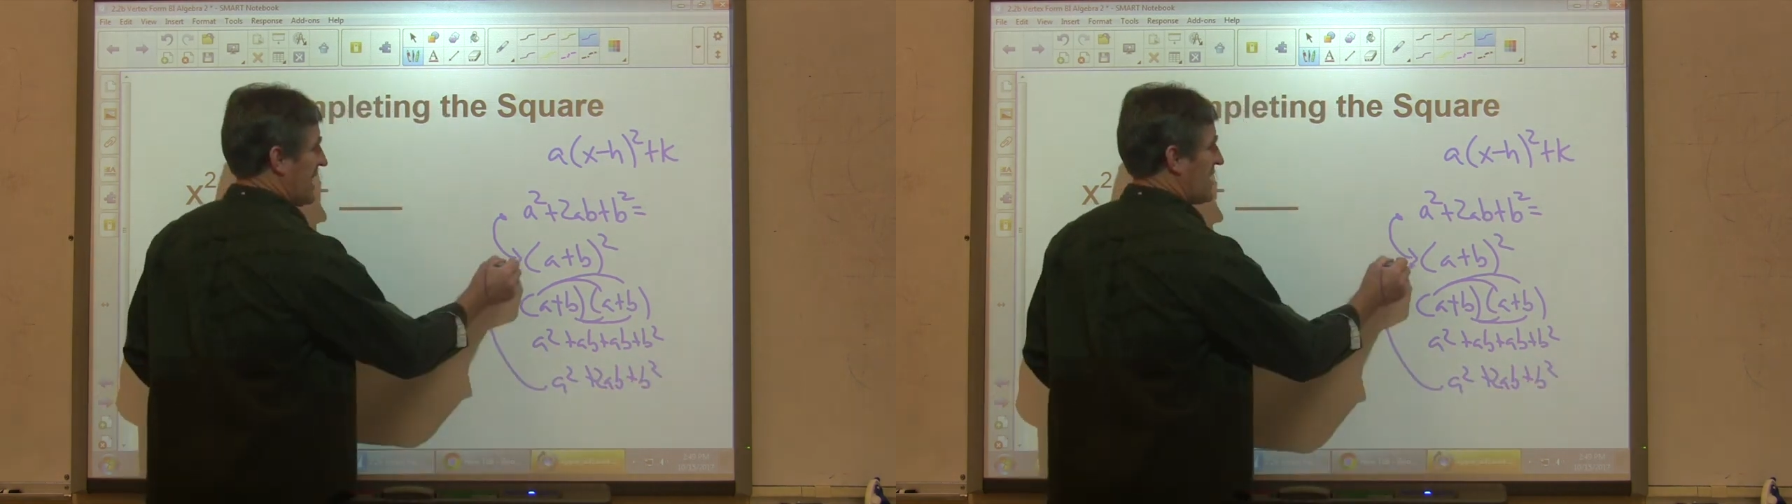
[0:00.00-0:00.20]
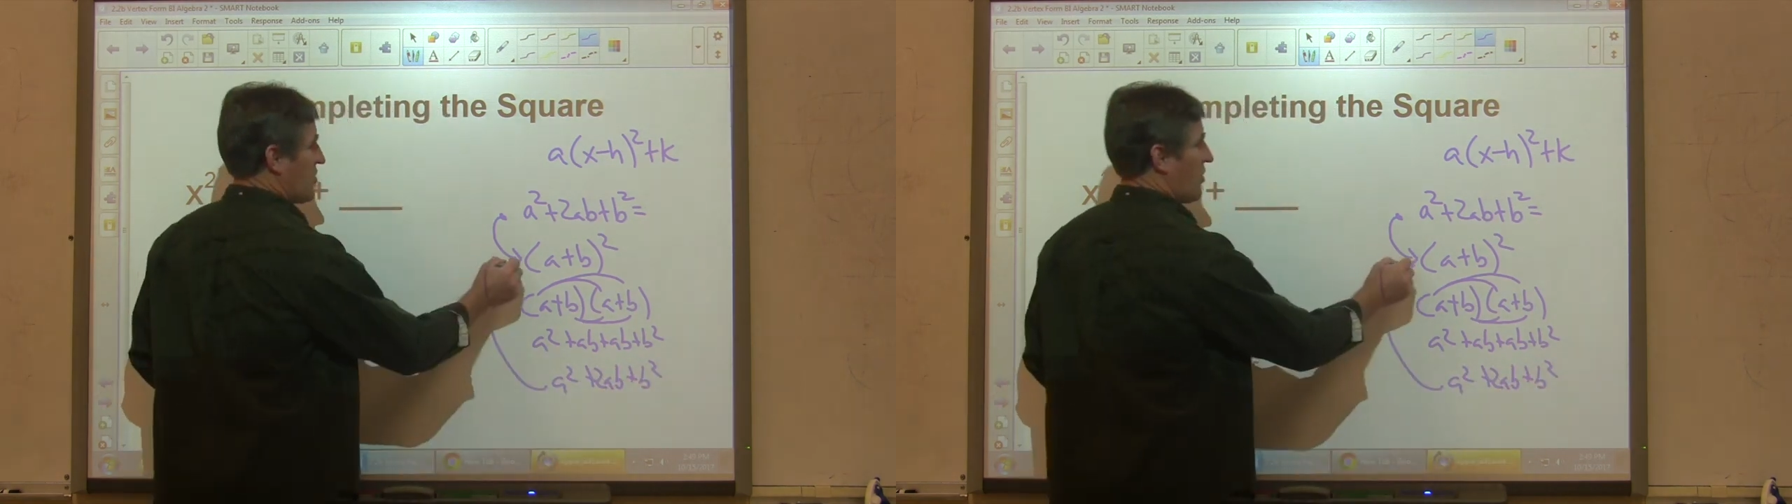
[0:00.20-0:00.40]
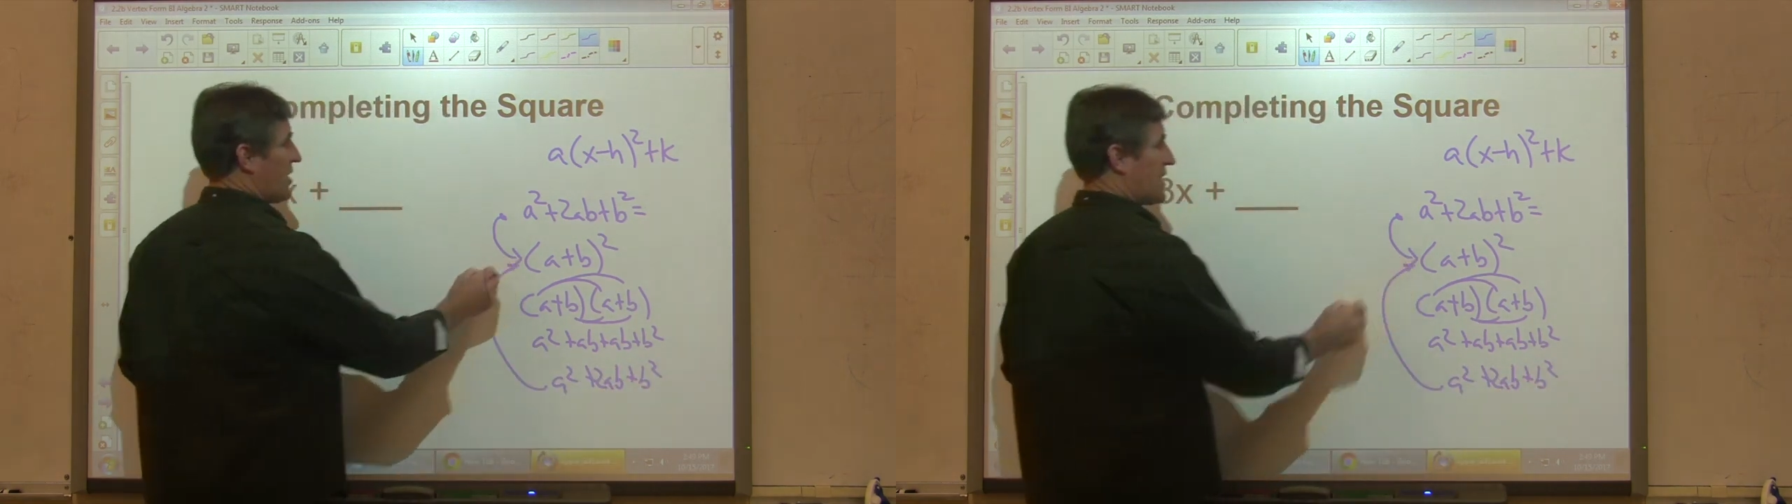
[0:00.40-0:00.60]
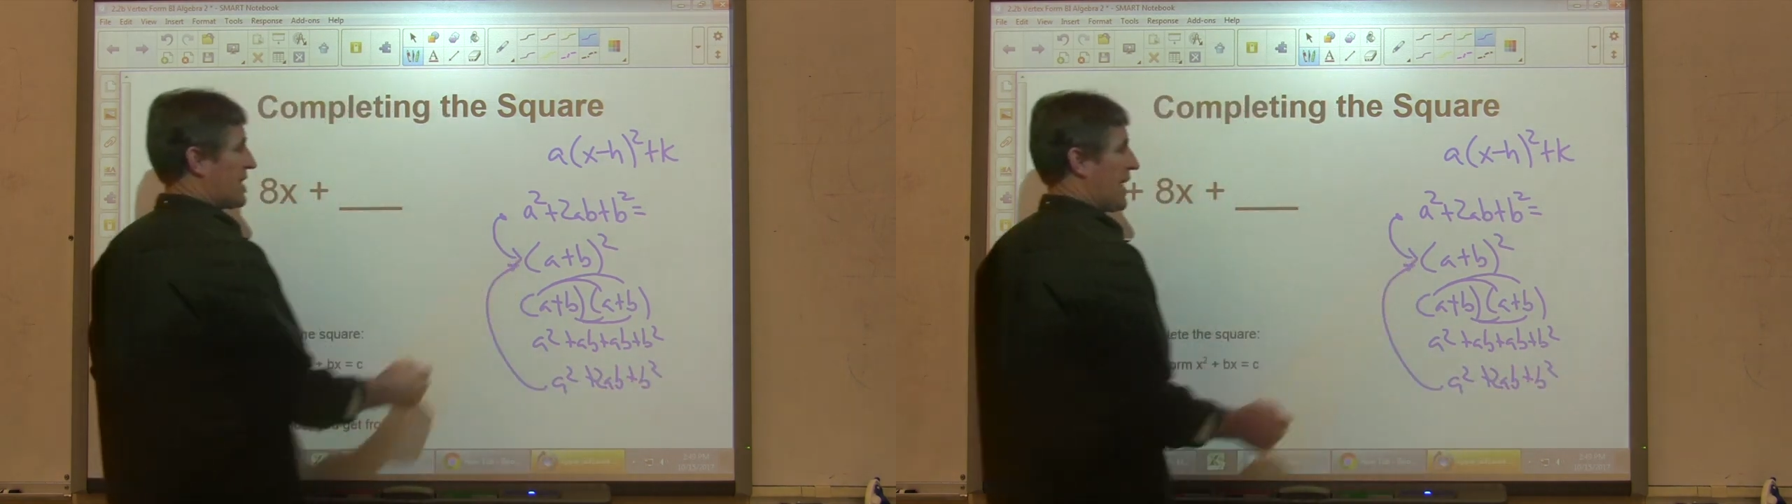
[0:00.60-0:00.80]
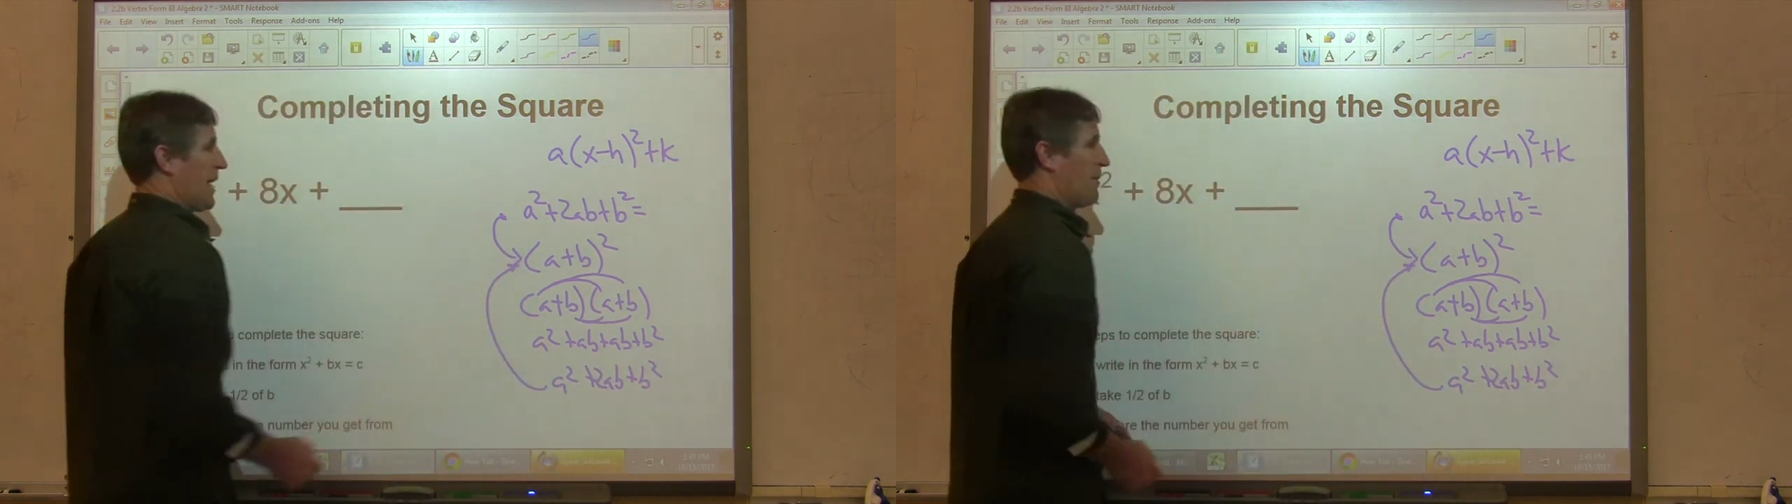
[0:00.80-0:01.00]
these are the
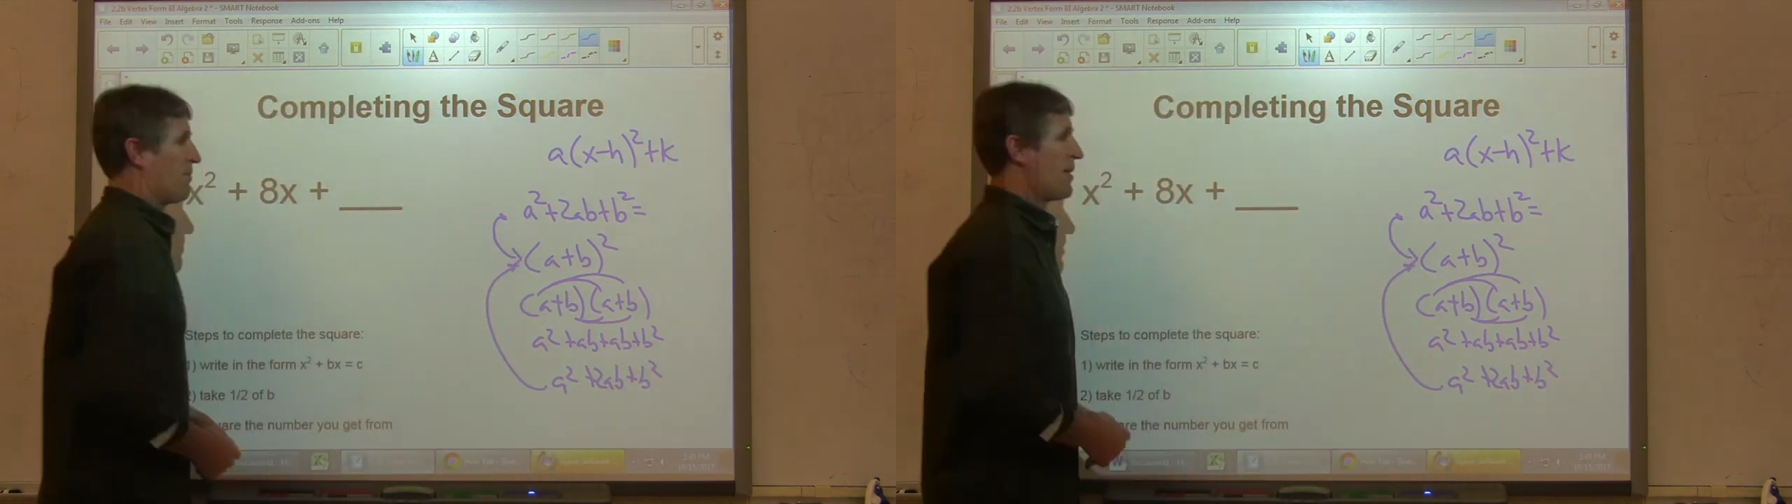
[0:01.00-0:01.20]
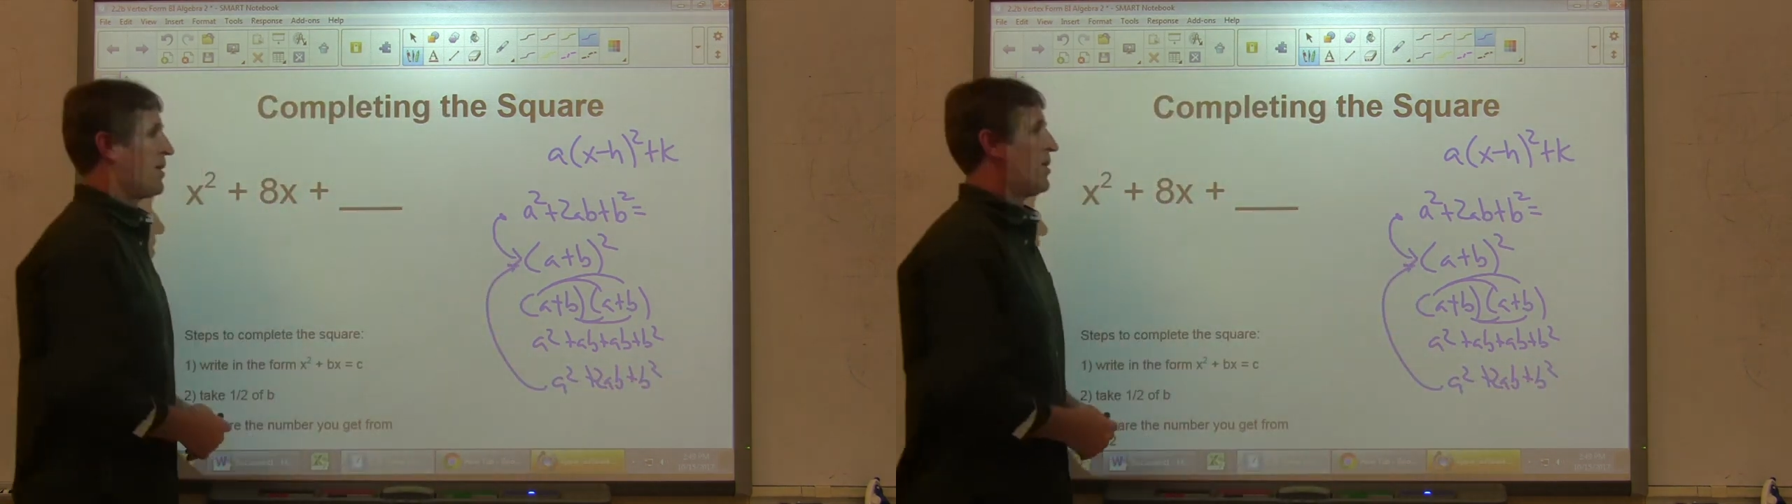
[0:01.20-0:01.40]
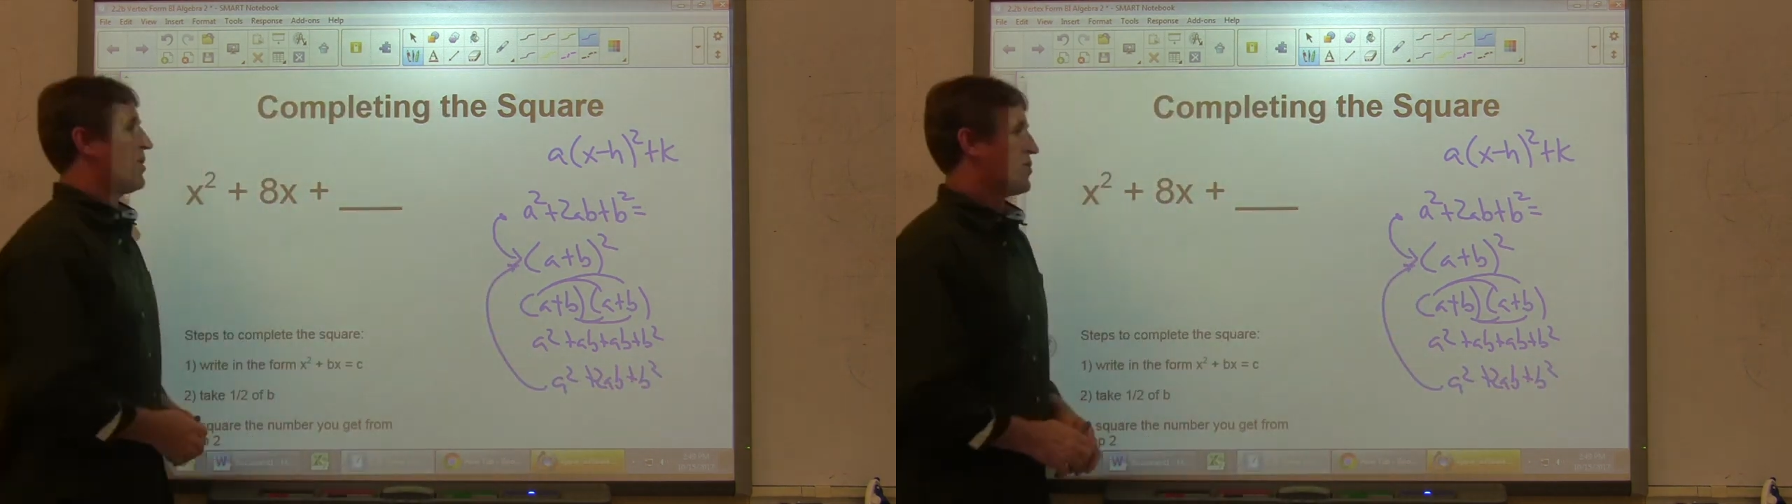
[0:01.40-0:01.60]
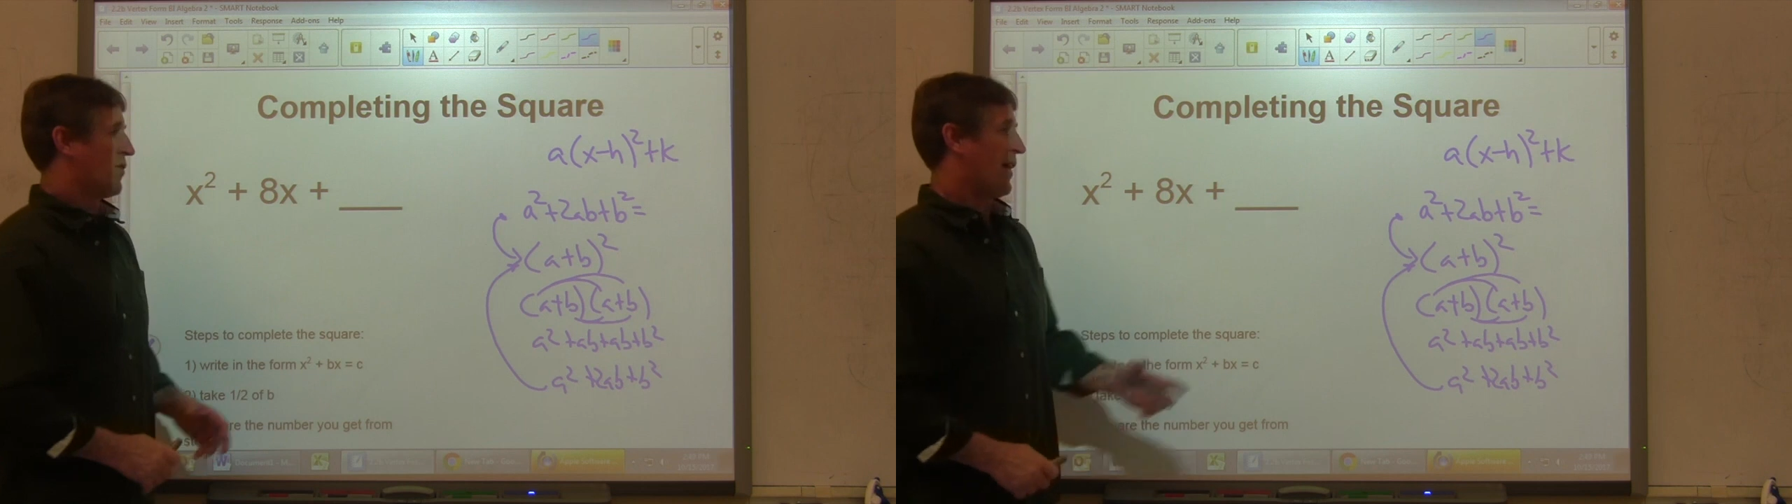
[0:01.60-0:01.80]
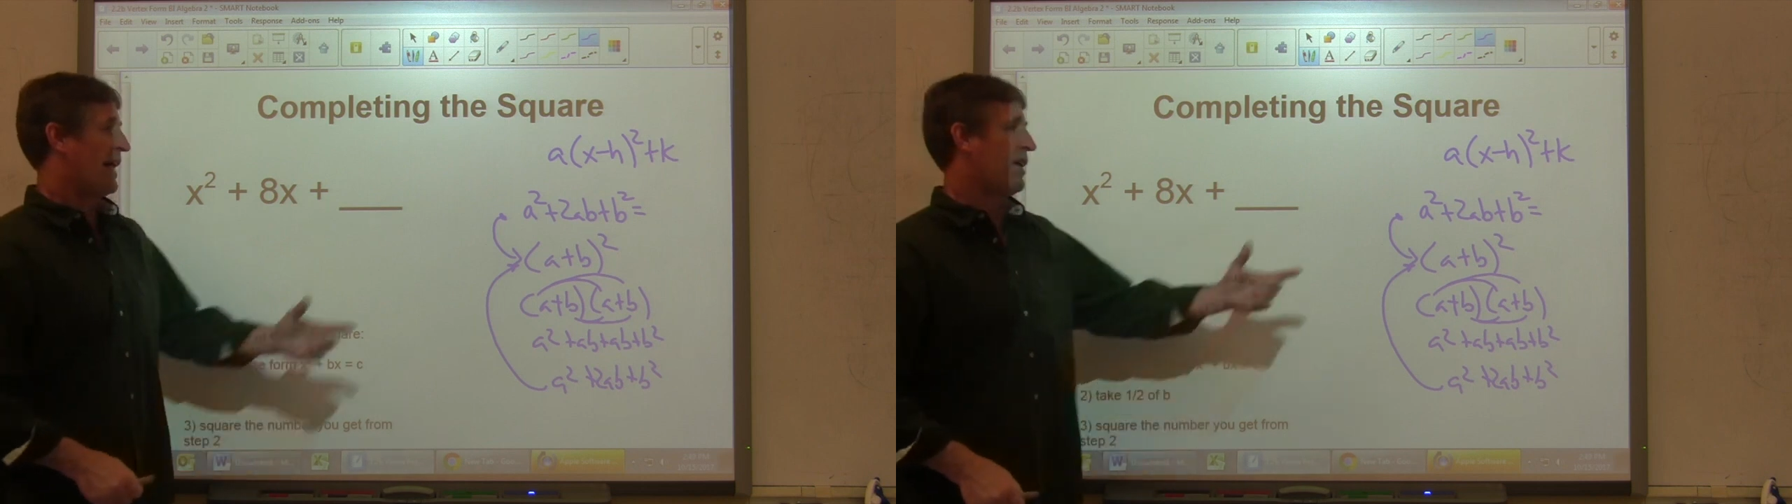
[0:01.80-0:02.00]
same. So if I